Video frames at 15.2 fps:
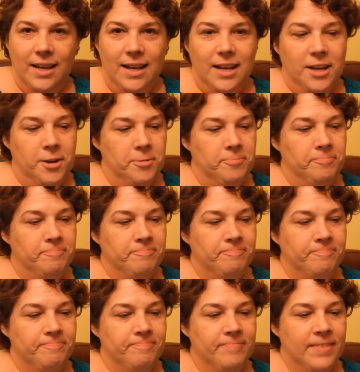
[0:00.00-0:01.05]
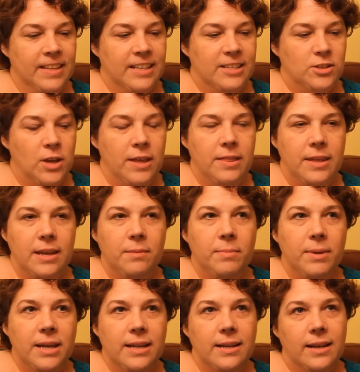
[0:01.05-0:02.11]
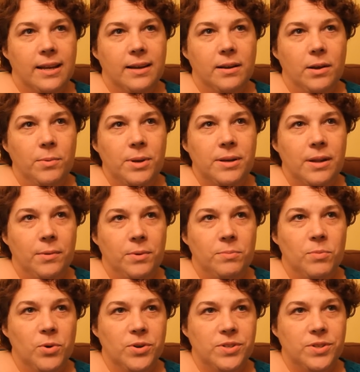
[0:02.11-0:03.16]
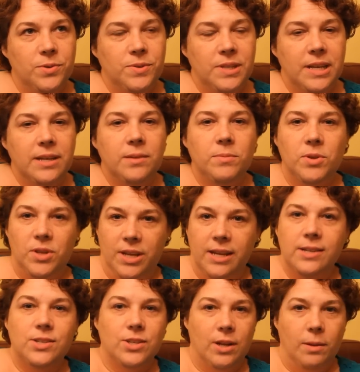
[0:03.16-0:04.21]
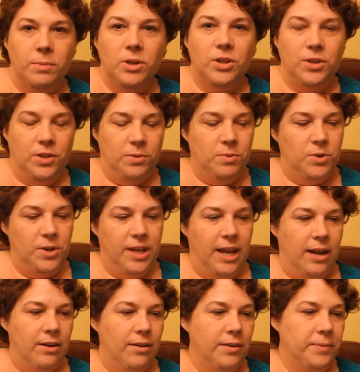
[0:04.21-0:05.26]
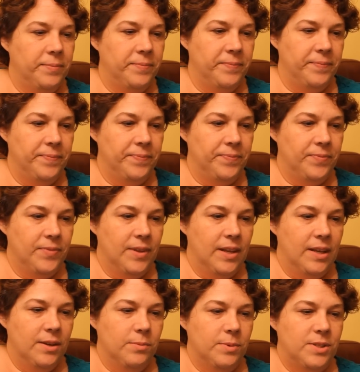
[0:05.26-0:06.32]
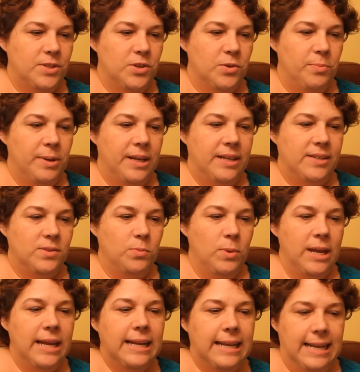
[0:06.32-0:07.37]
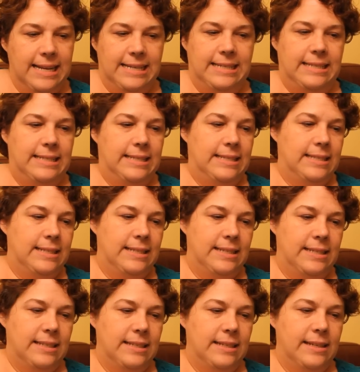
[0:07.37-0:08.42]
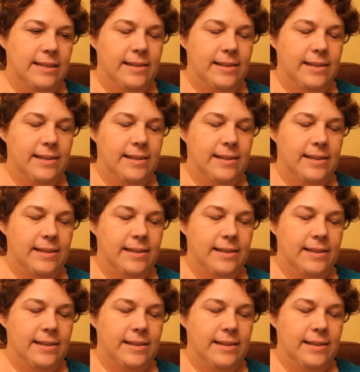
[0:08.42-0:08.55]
So I think I would more so say communication. I'm a good communicator. What's your biggest weakness?